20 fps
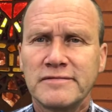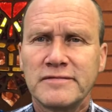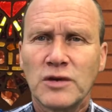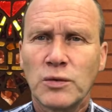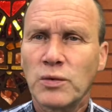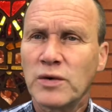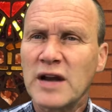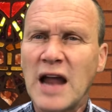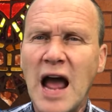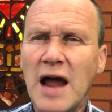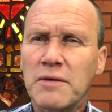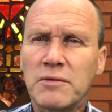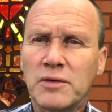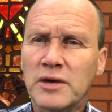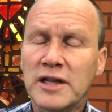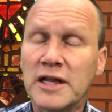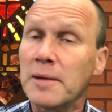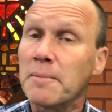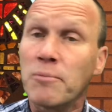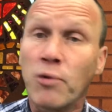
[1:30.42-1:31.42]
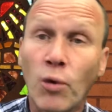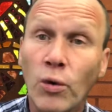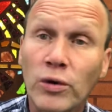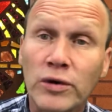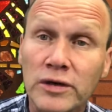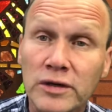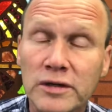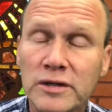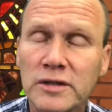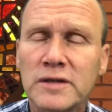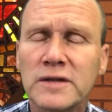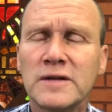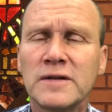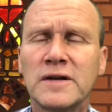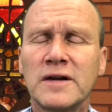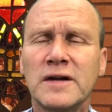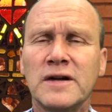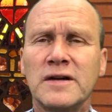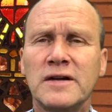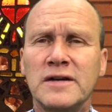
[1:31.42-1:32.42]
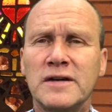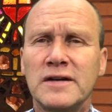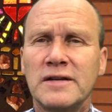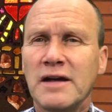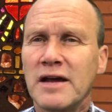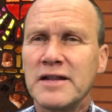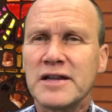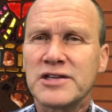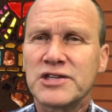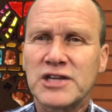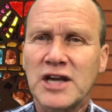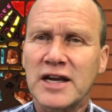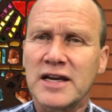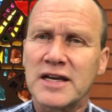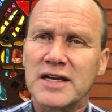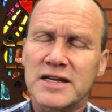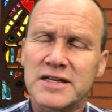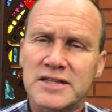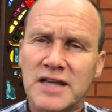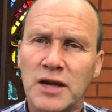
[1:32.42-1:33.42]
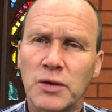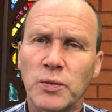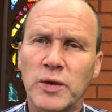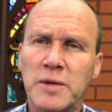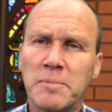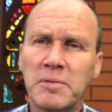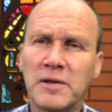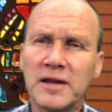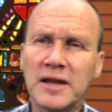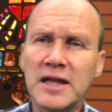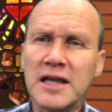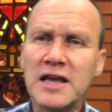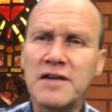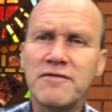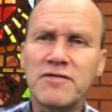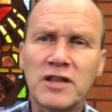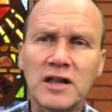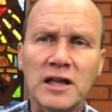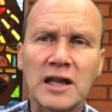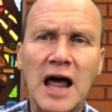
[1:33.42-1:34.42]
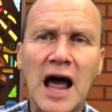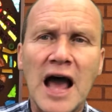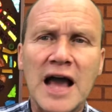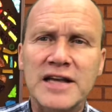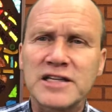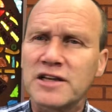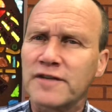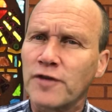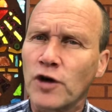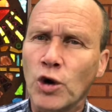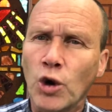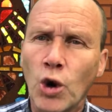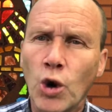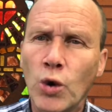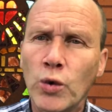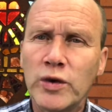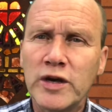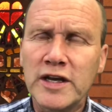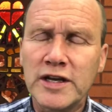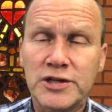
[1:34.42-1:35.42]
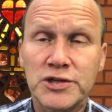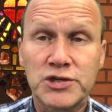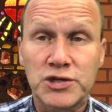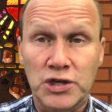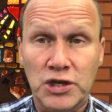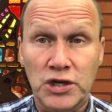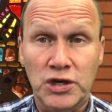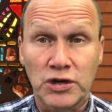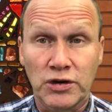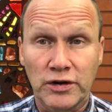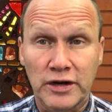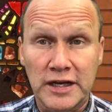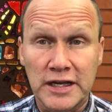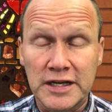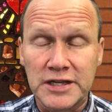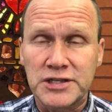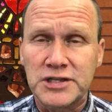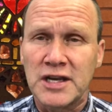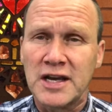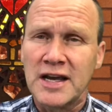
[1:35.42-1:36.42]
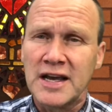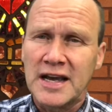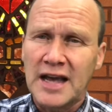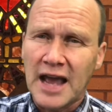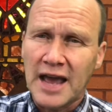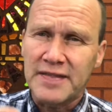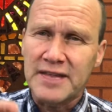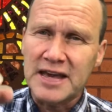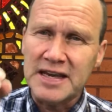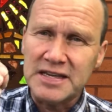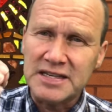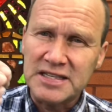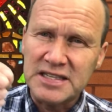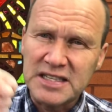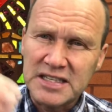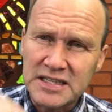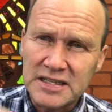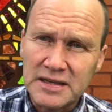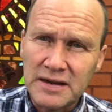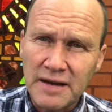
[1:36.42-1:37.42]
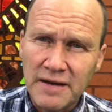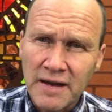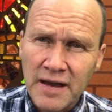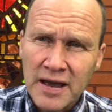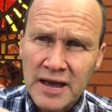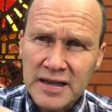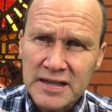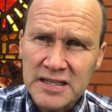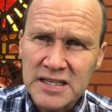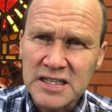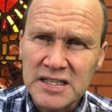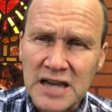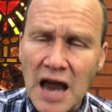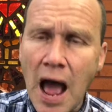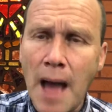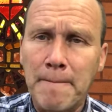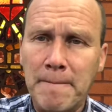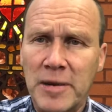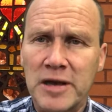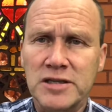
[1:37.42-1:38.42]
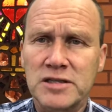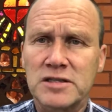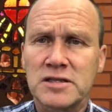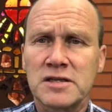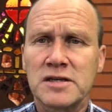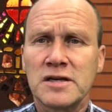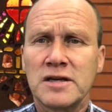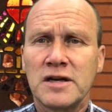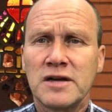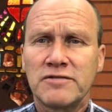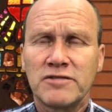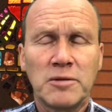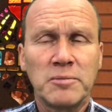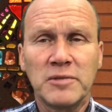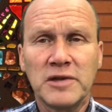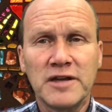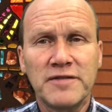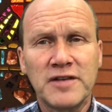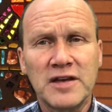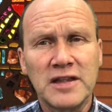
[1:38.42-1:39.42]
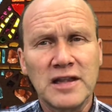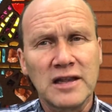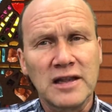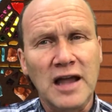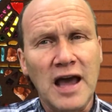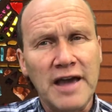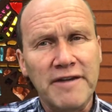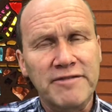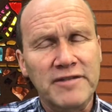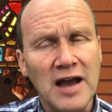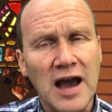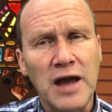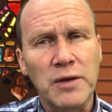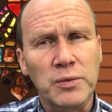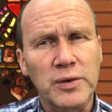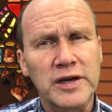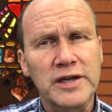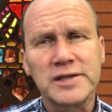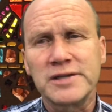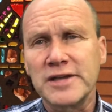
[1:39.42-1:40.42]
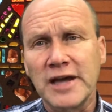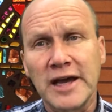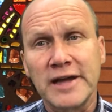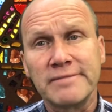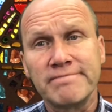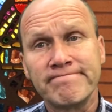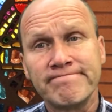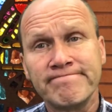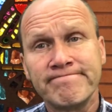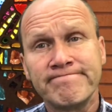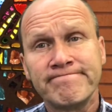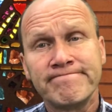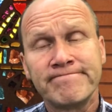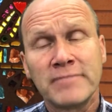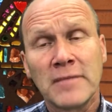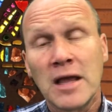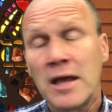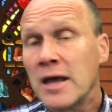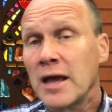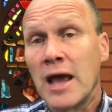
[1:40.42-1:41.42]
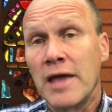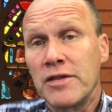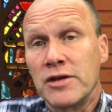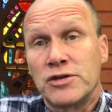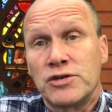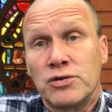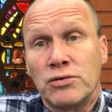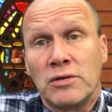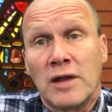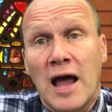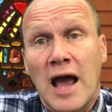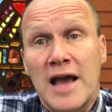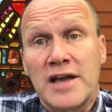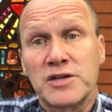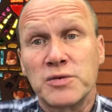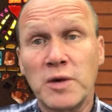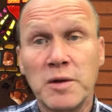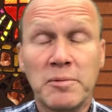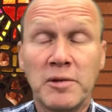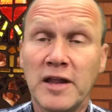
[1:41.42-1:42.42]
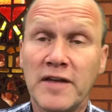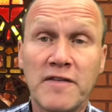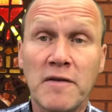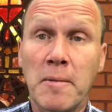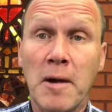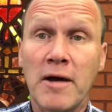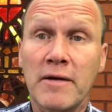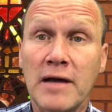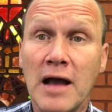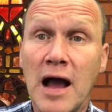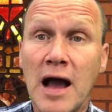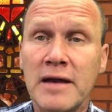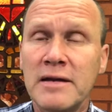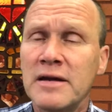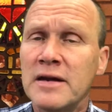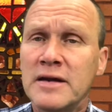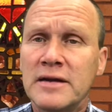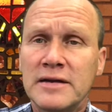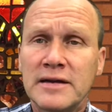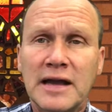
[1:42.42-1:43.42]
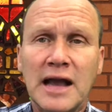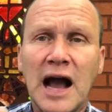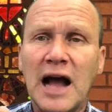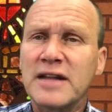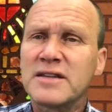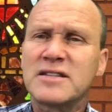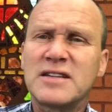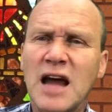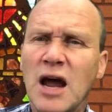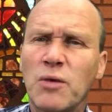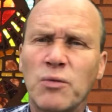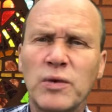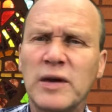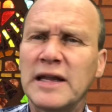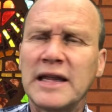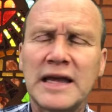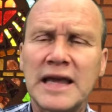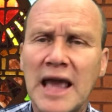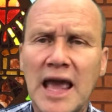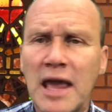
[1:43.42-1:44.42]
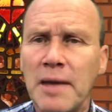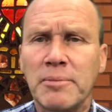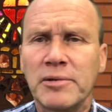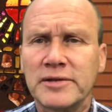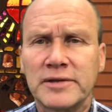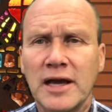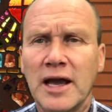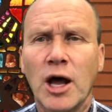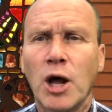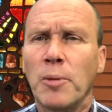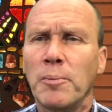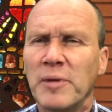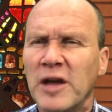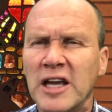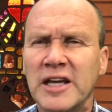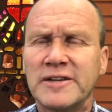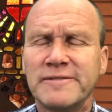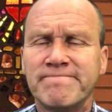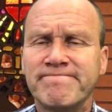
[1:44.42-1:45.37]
We're not really important. And the second is that we believe the lies of our own insecurities, and they stop us from living the life God would intend. And the two lies we believe about God, God's not really able to help me.